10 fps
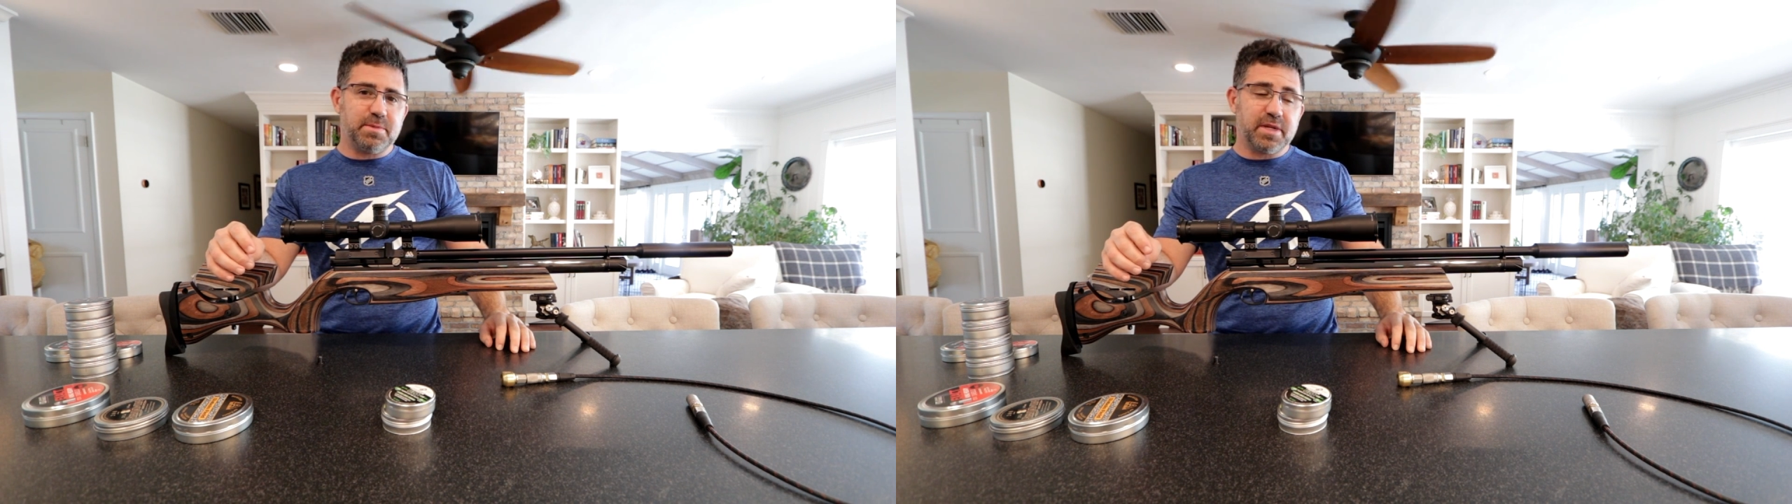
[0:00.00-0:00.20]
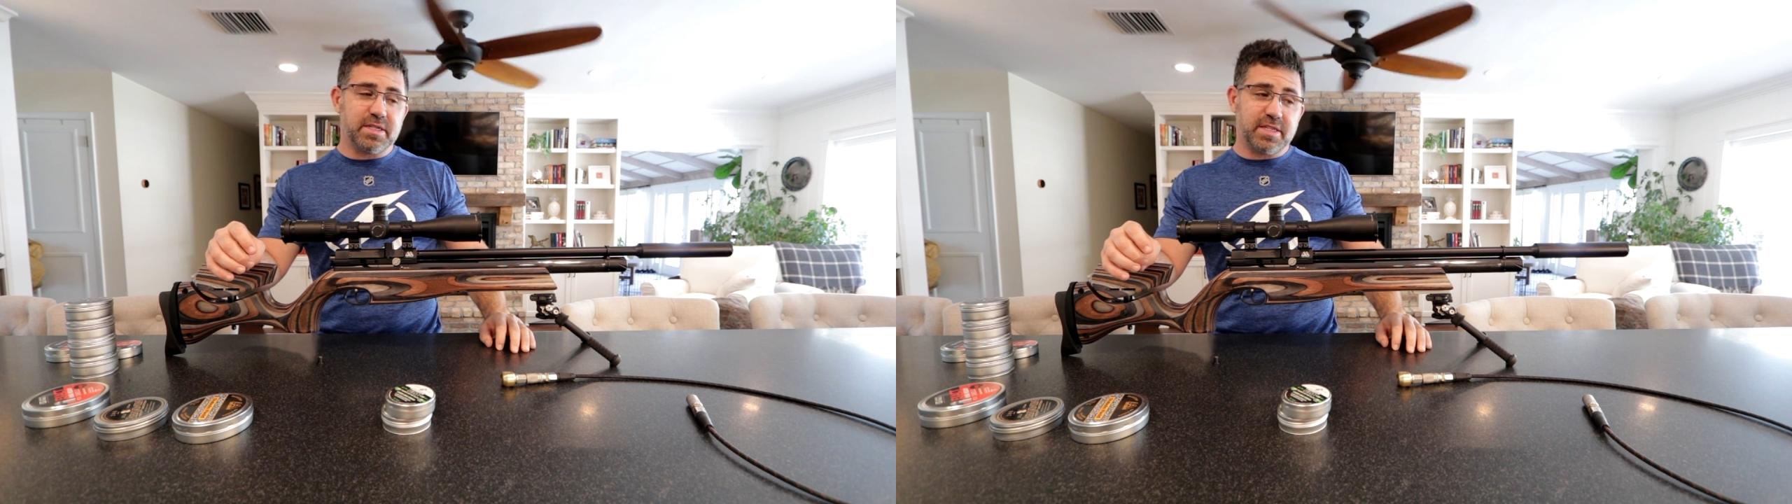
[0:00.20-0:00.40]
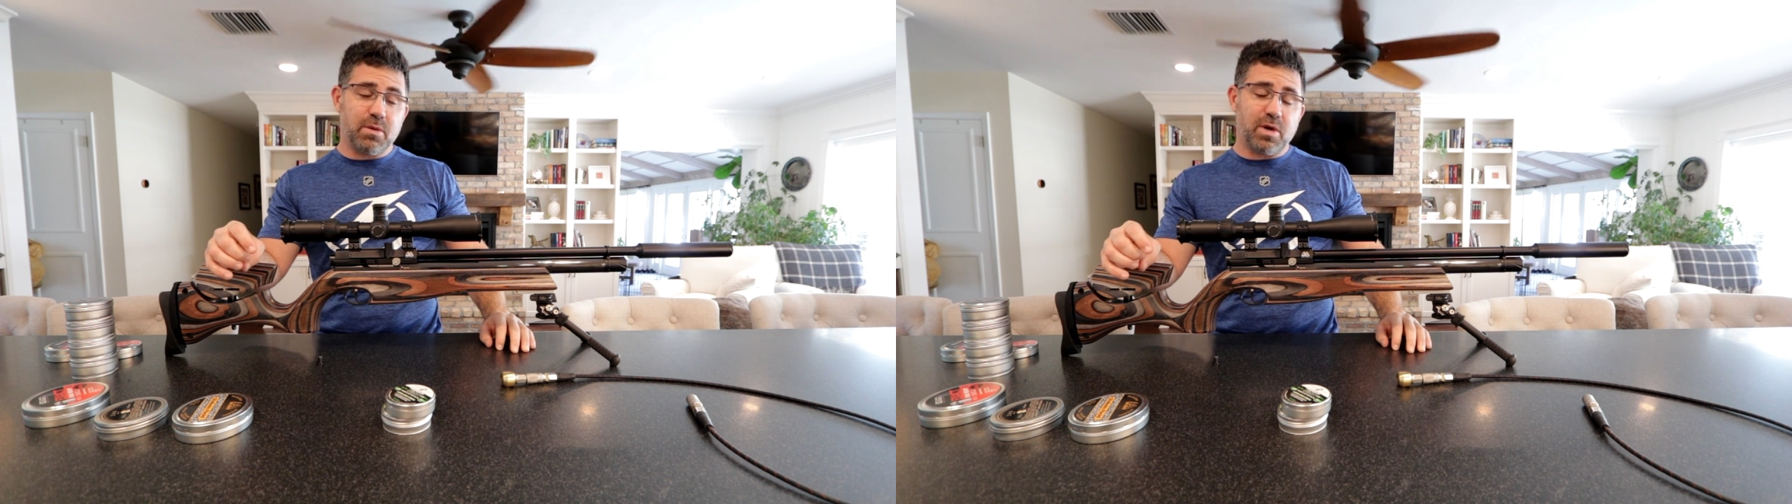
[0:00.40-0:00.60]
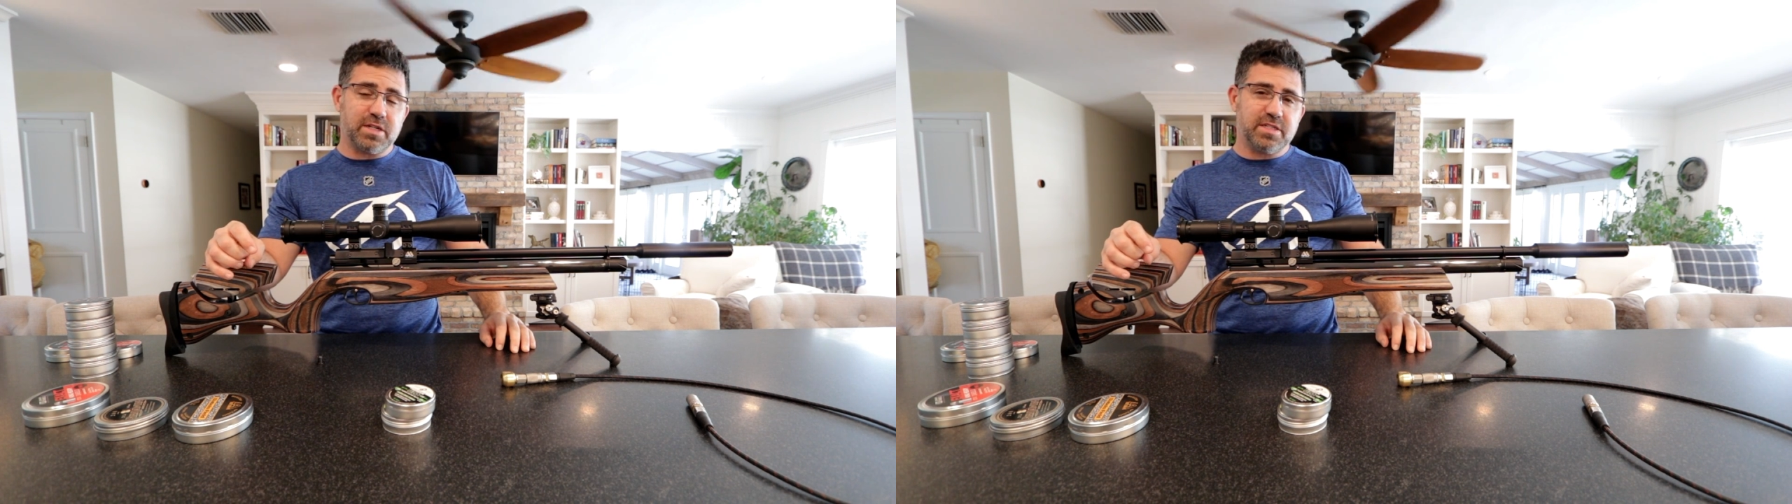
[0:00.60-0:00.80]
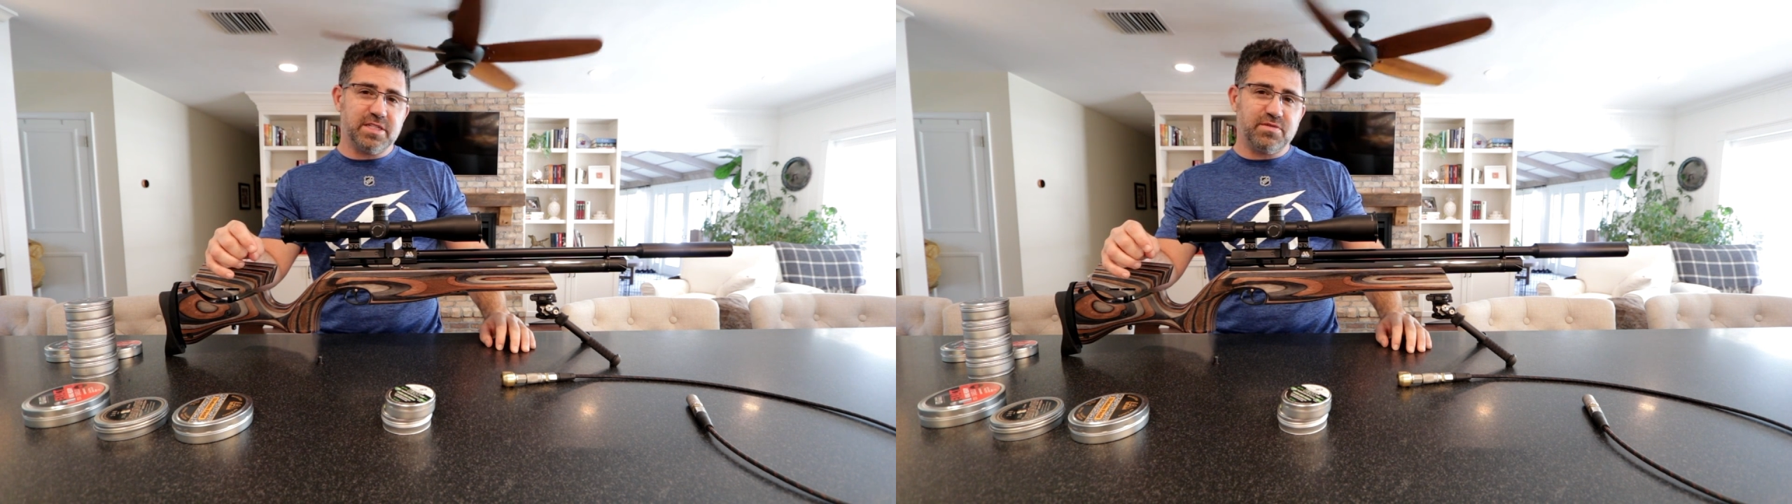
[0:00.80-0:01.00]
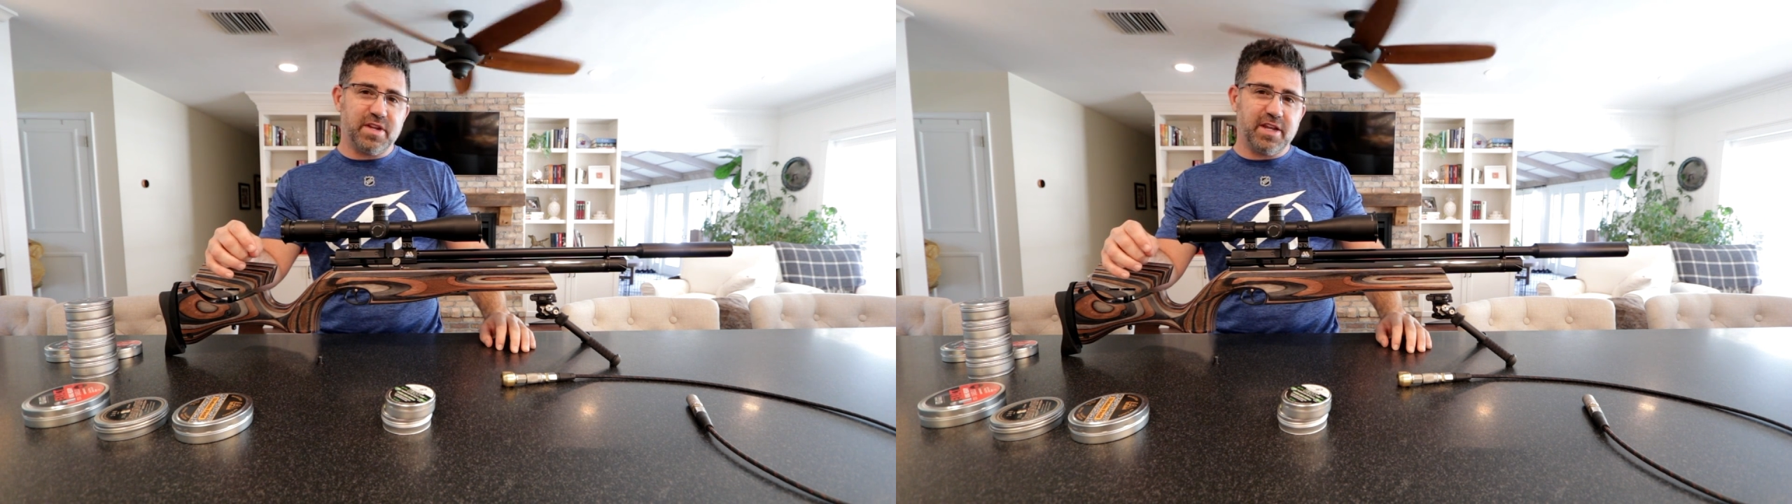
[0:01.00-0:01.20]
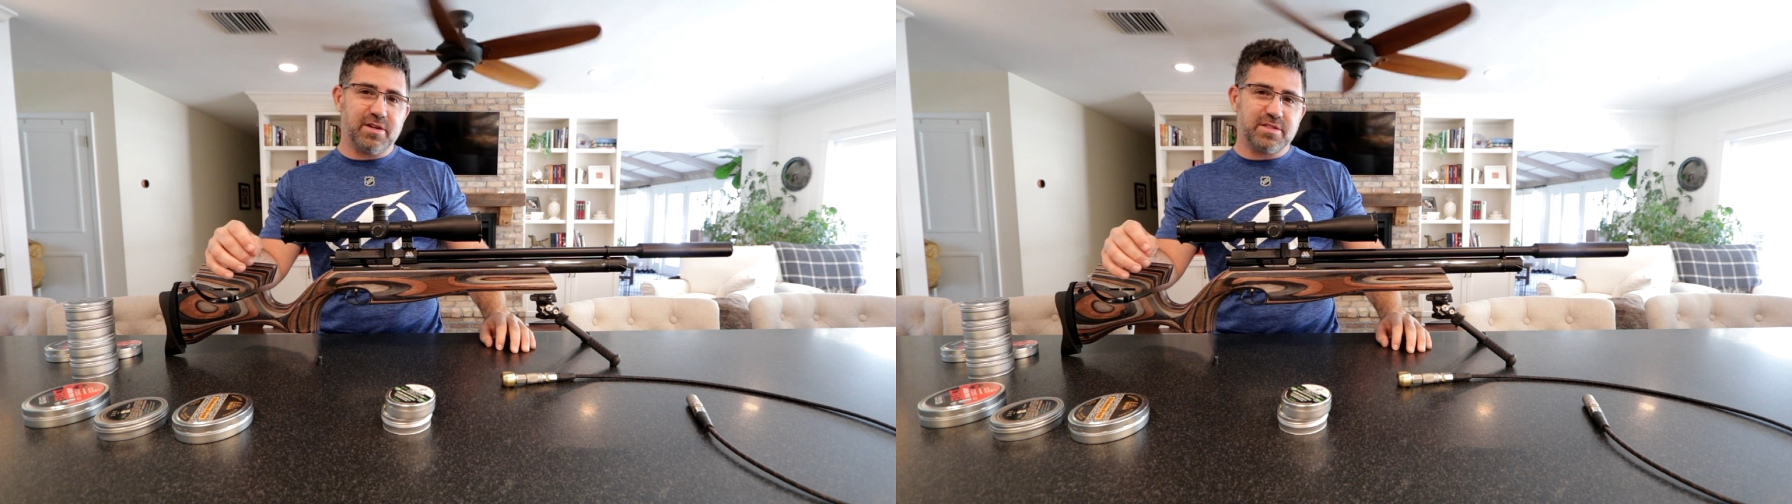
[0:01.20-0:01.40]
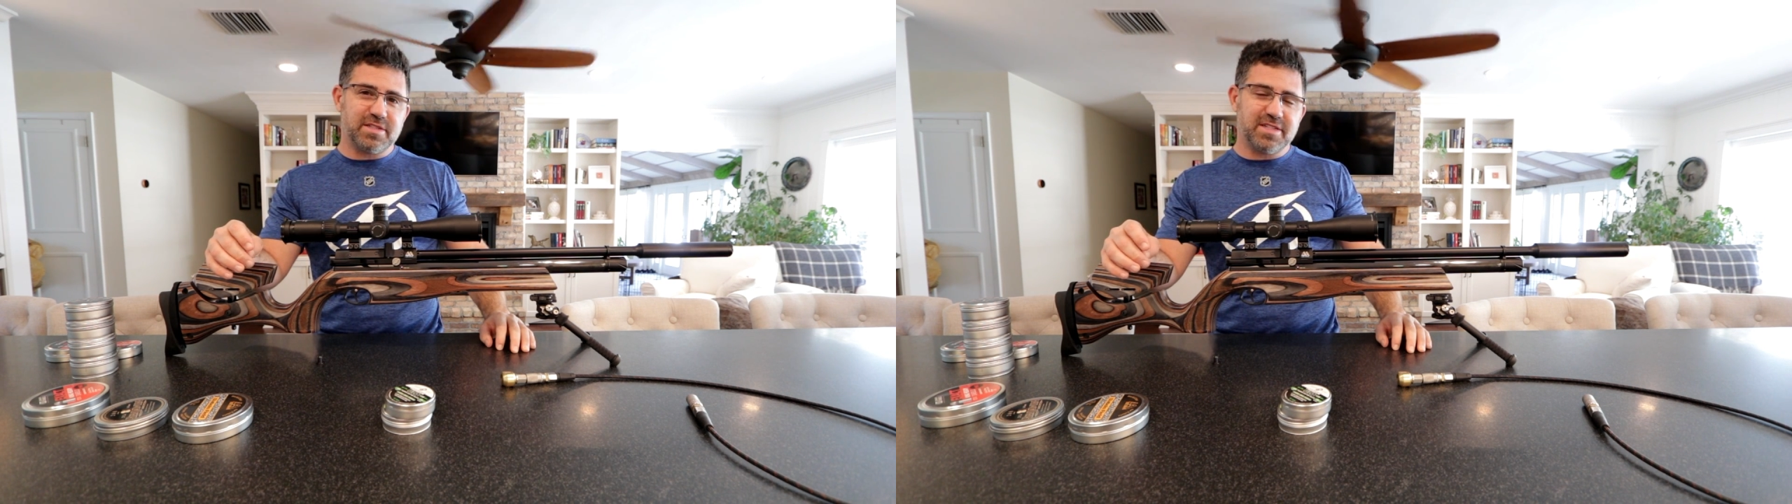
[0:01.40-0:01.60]
because they watch these
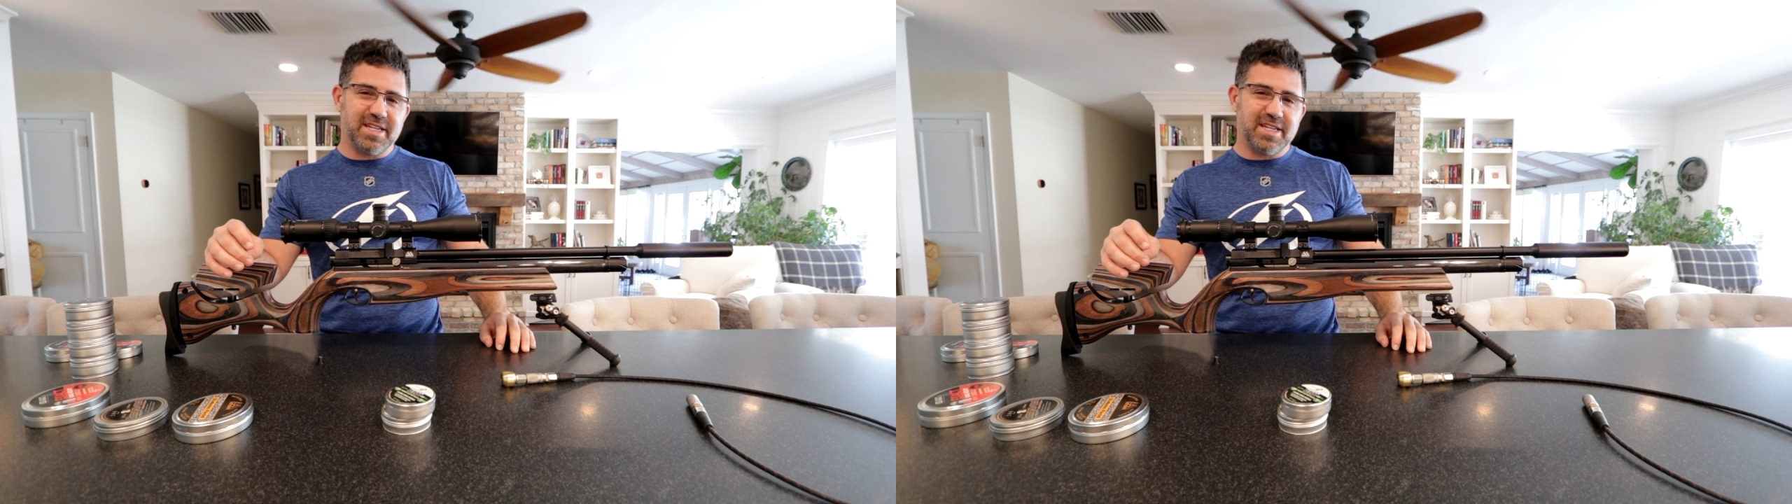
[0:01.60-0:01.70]
videos